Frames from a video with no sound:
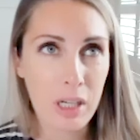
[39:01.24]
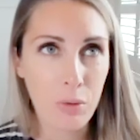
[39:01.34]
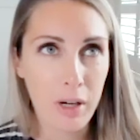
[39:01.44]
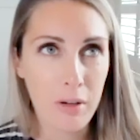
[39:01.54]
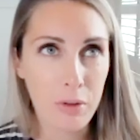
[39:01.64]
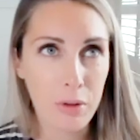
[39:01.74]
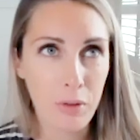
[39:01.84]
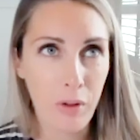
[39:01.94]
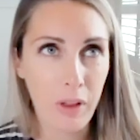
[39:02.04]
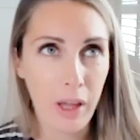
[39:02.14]
really
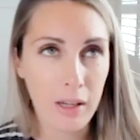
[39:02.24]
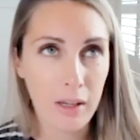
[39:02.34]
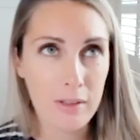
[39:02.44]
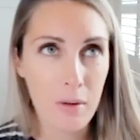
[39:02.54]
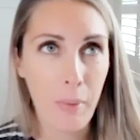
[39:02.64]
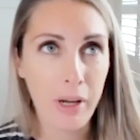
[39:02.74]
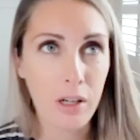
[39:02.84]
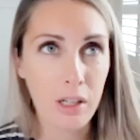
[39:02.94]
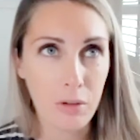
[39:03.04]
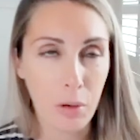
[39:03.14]
grateful that like some of my
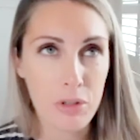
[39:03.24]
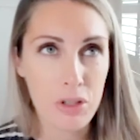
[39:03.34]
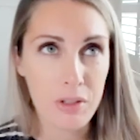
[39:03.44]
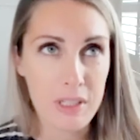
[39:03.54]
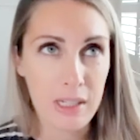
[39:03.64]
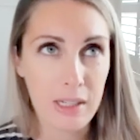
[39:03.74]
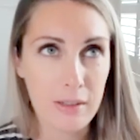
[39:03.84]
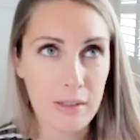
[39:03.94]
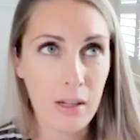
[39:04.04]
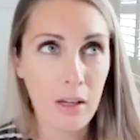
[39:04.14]
earlier
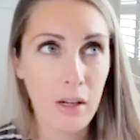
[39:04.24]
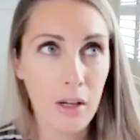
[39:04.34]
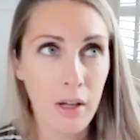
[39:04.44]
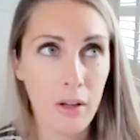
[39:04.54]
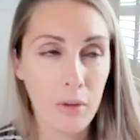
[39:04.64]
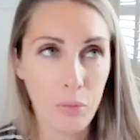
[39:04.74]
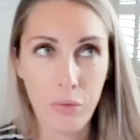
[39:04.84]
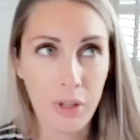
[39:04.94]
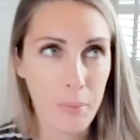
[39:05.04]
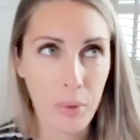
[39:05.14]
opportunities
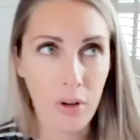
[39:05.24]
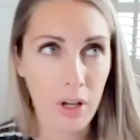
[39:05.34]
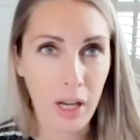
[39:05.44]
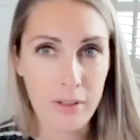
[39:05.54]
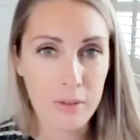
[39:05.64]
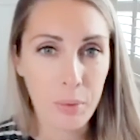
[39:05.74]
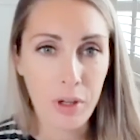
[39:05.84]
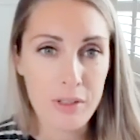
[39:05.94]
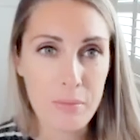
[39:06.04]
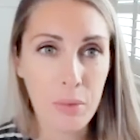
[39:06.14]
for like podcasts
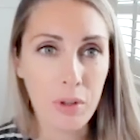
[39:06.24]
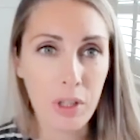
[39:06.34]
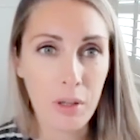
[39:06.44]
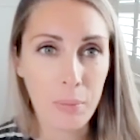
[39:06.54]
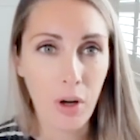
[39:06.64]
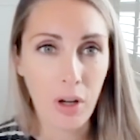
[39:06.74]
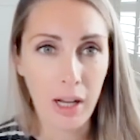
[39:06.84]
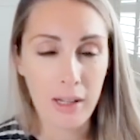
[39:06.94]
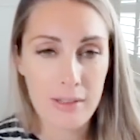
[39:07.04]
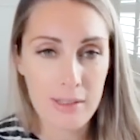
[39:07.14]
were smaller
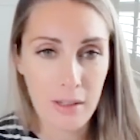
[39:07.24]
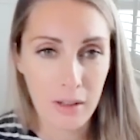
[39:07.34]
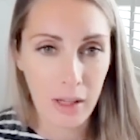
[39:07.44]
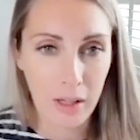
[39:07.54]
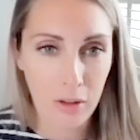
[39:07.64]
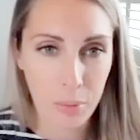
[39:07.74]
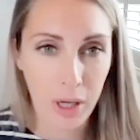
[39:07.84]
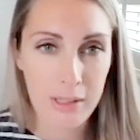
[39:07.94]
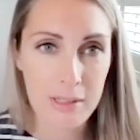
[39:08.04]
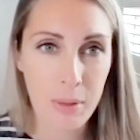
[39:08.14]
podcasts so that I could
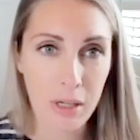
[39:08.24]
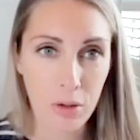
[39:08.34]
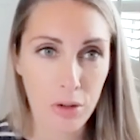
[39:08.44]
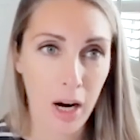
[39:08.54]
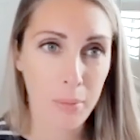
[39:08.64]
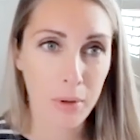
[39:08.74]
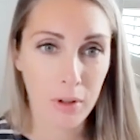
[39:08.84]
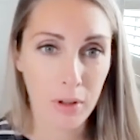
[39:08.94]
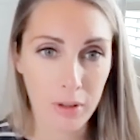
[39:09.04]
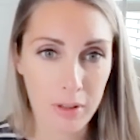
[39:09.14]
practice being crap
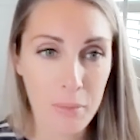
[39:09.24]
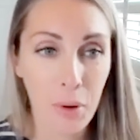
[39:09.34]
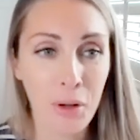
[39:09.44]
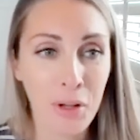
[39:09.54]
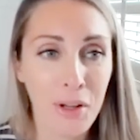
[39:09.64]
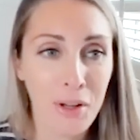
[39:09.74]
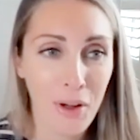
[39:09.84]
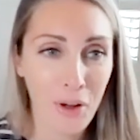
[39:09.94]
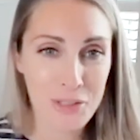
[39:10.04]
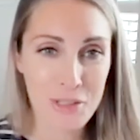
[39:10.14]
on small
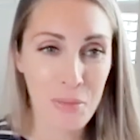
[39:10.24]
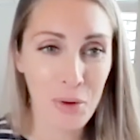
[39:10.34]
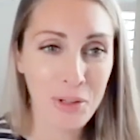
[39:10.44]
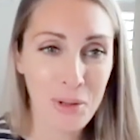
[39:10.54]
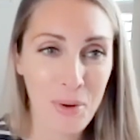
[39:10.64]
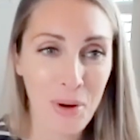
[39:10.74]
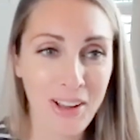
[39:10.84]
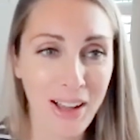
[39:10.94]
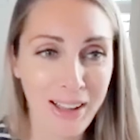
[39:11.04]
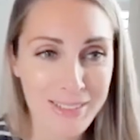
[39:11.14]
yes.
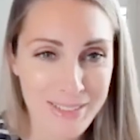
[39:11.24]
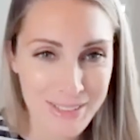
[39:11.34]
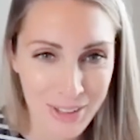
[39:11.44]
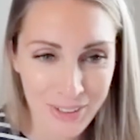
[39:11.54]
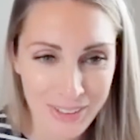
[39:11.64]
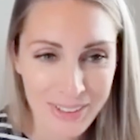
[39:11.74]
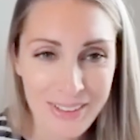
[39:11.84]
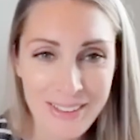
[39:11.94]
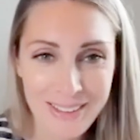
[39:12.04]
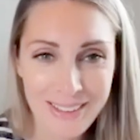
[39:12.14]
podcasts.
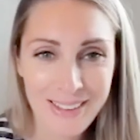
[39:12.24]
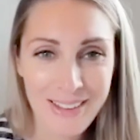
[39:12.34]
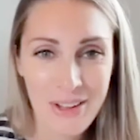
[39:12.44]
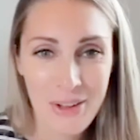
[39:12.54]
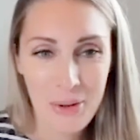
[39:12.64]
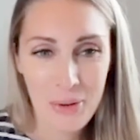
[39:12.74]
I'm so